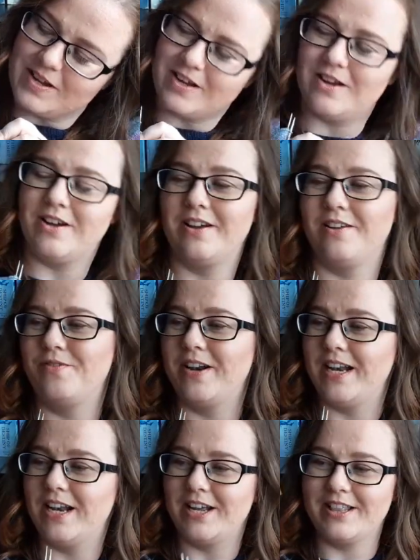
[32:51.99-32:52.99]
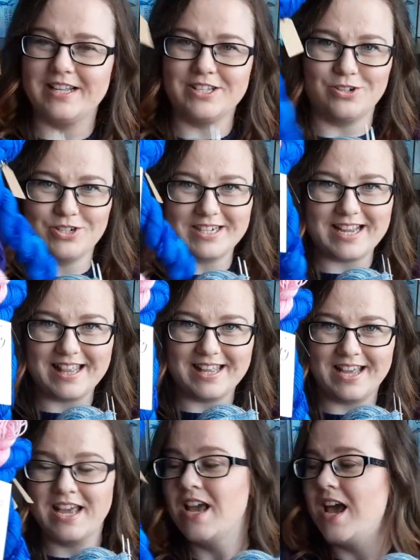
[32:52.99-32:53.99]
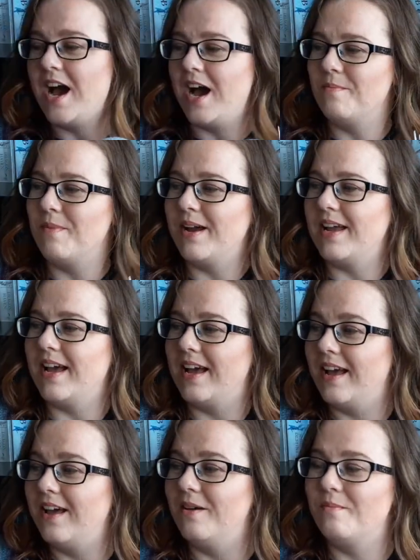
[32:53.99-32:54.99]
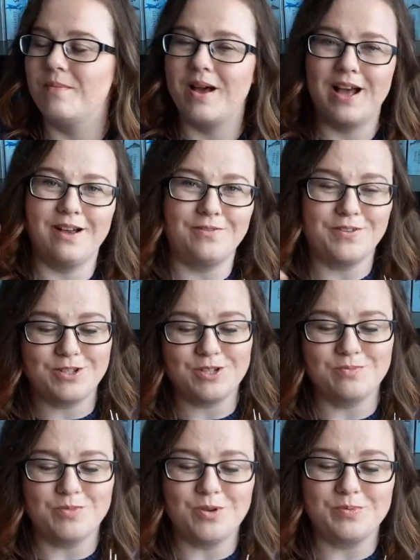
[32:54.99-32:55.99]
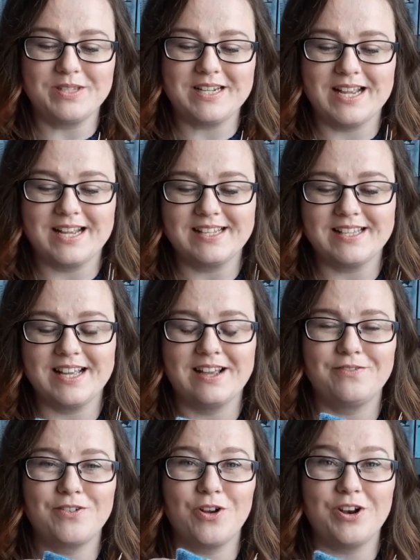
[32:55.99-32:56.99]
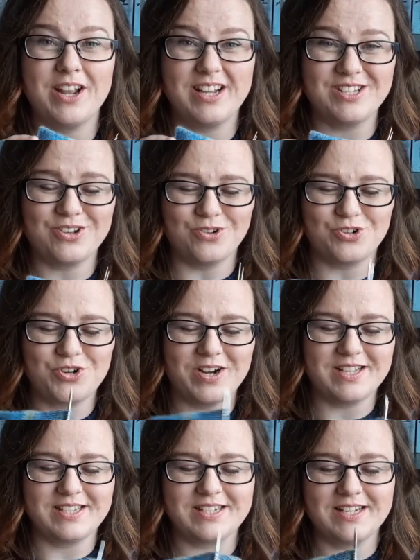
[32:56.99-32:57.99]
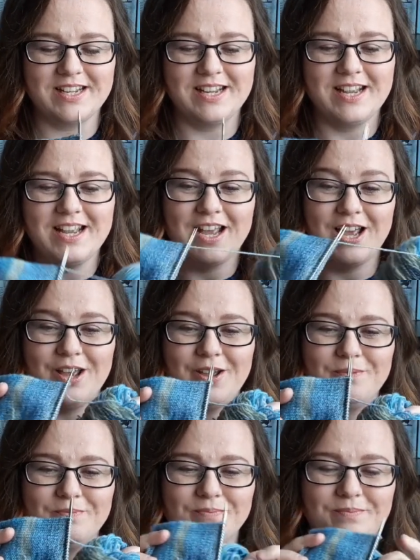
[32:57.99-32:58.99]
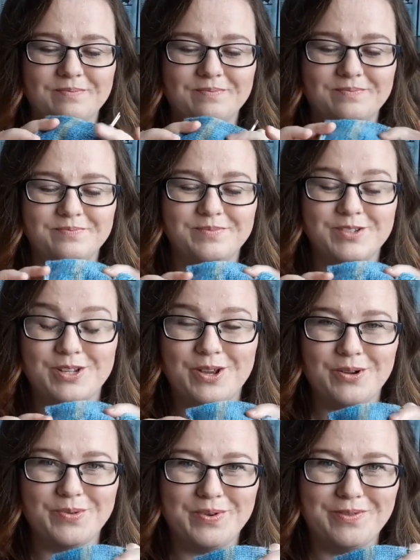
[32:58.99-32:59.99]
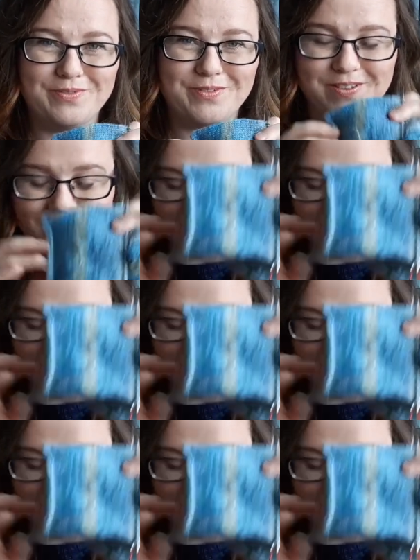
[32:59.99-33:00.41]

Oh, I really like these all together. I might have some upstairs that have got a nice contrast to go with.